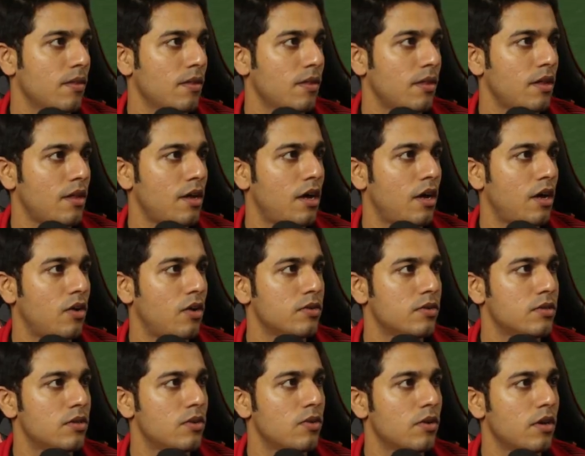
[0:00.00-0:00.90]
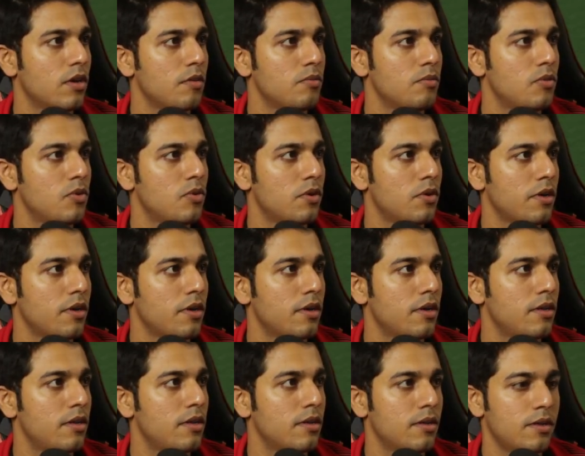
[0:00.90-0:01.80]
Now it's looking more.
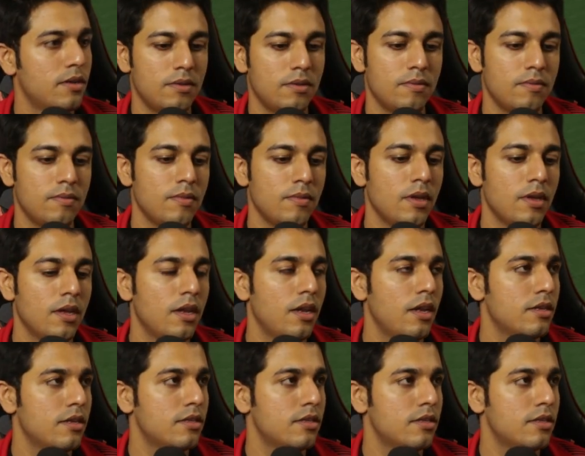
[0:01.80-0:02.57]
Let's